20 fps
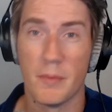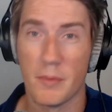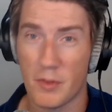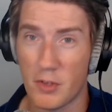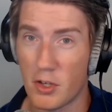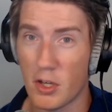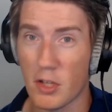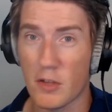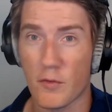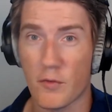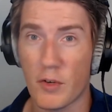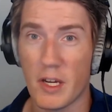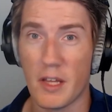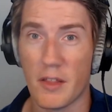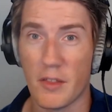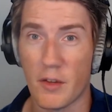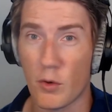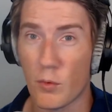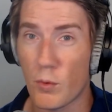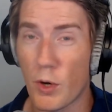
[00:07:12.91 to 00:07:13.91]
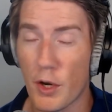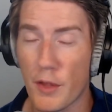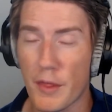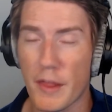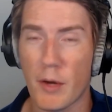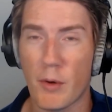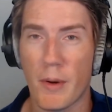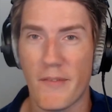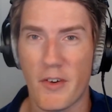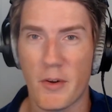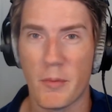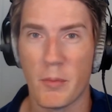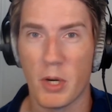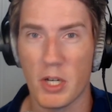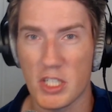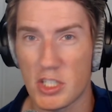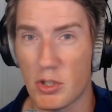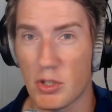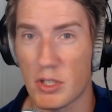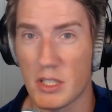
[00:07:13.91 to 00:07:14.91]
They're not free. They're worth however
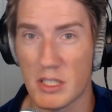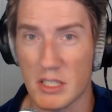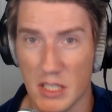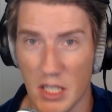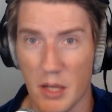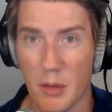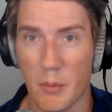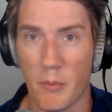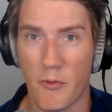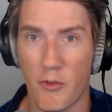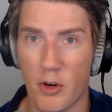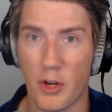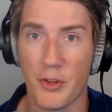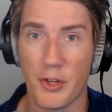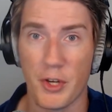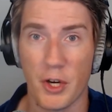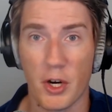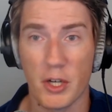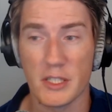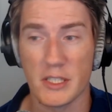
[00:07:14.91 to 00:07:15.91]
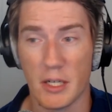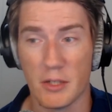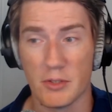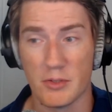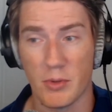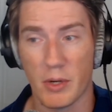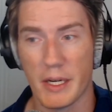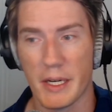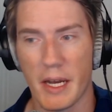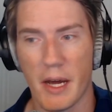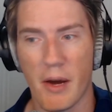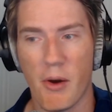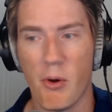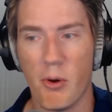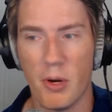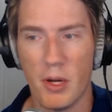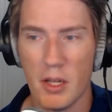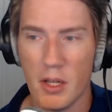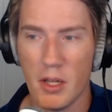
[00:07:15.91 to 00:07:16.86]
much you can sell them for on the auction house right now.